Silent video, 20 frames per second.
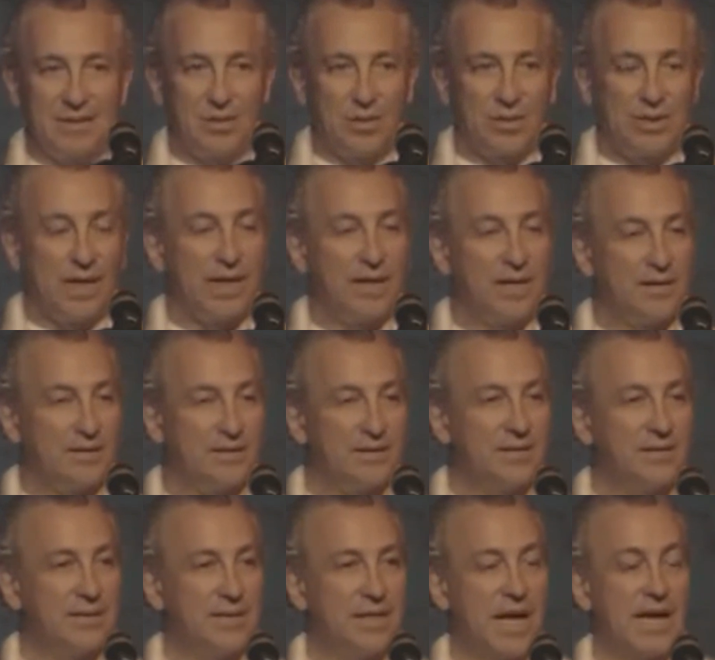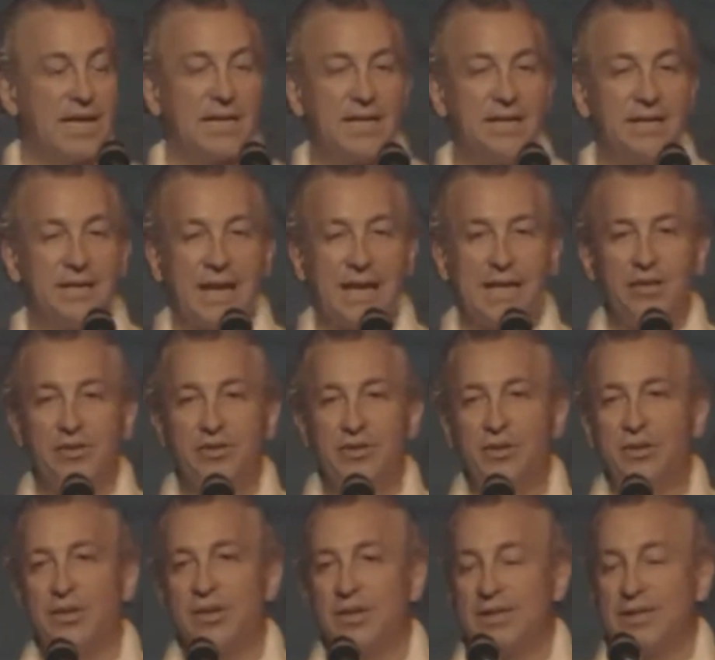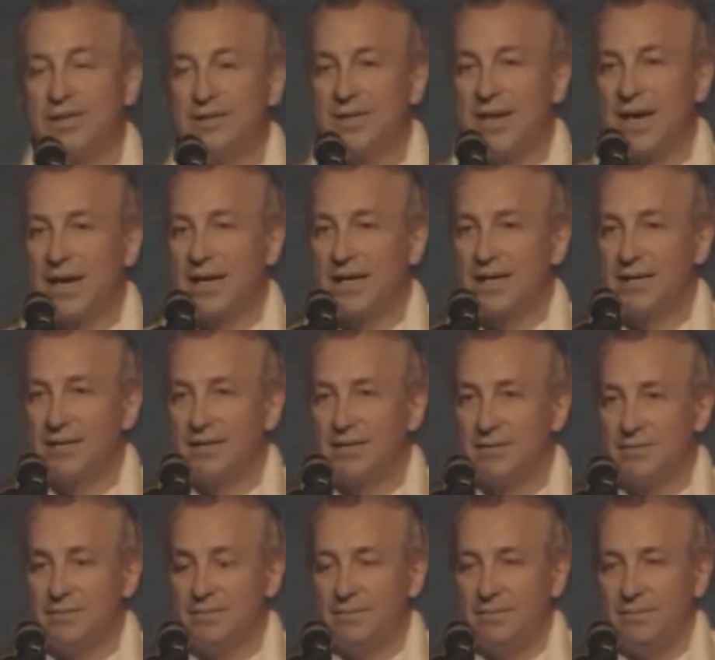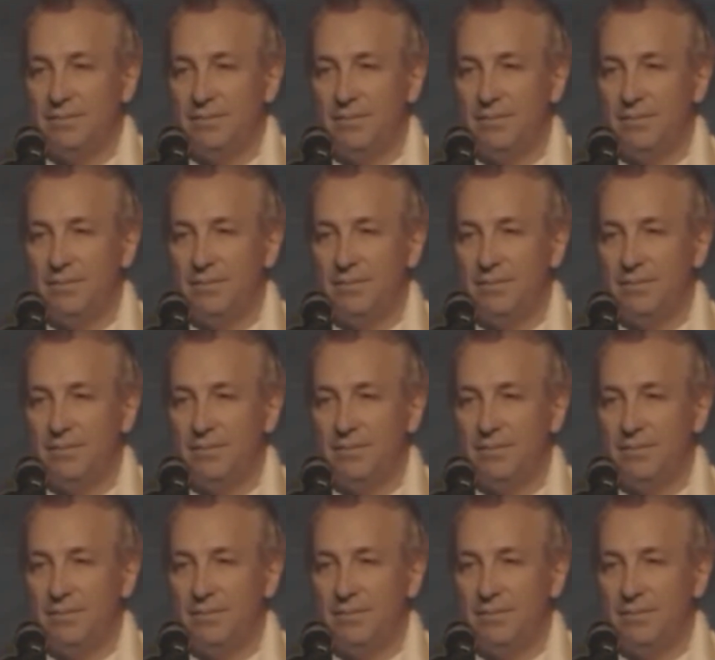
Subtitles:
So there is an architectural design